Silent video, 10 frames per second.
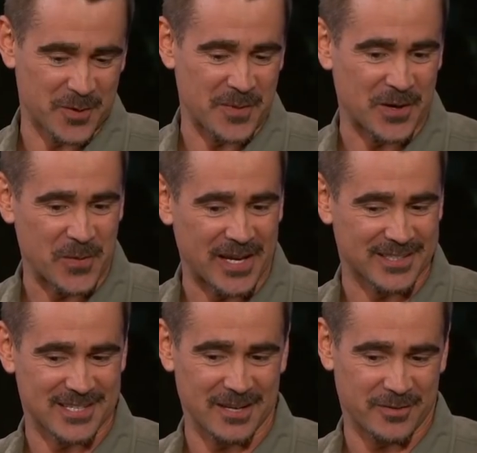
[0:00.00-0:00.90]
for about a week
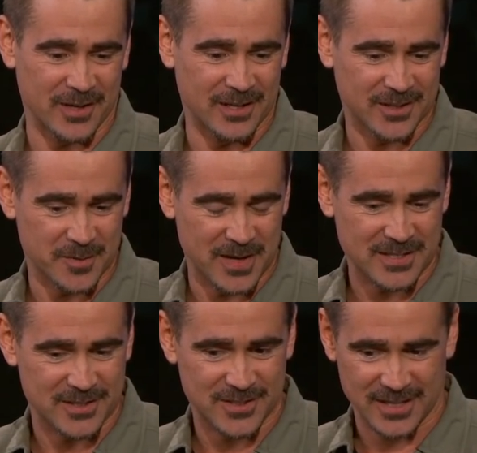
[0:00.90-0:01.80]
until I finally got the
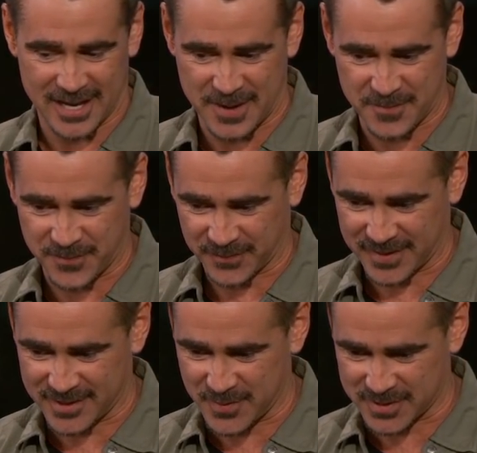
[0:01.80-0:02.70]
message um,
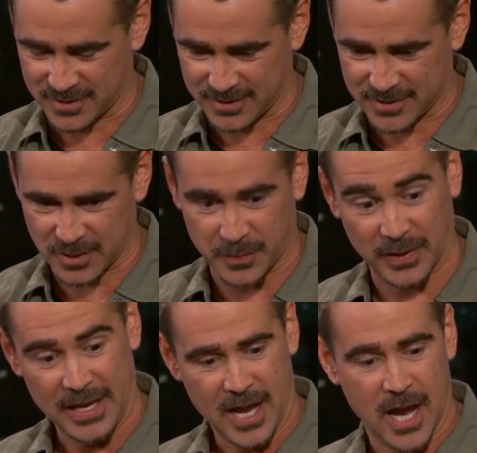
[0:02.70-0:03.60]
that she wasn't going to turn up.
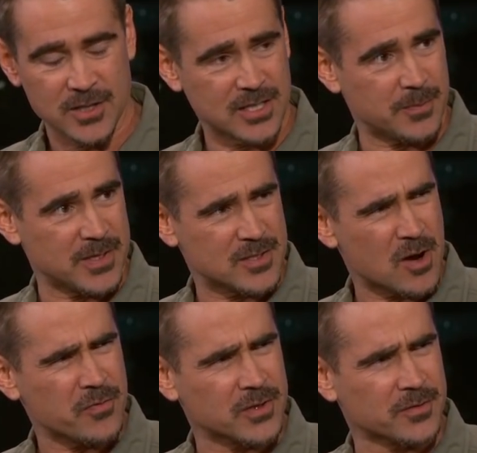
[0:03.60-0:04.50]
But I used to get pissed
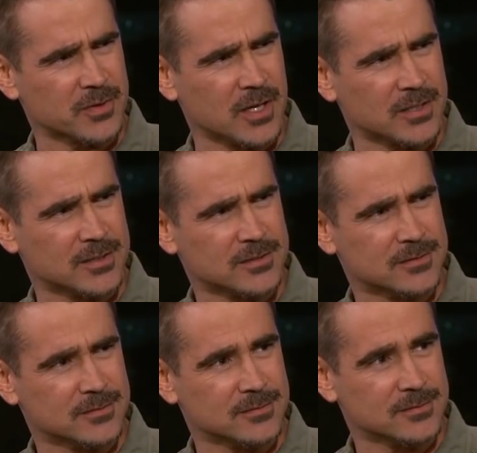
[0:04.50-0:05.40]
off at her for not
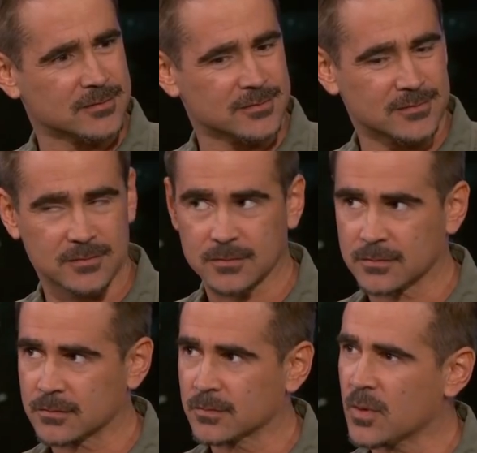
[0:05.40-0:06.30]

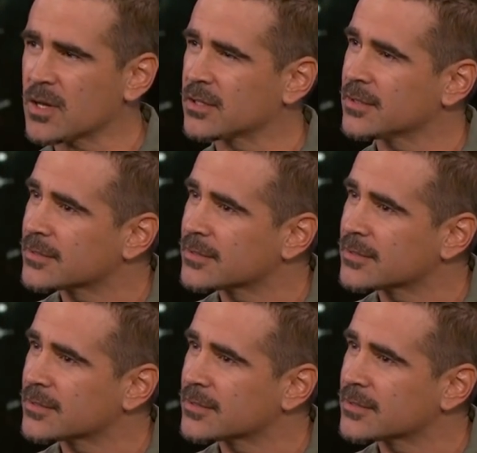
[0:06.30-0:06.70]
what?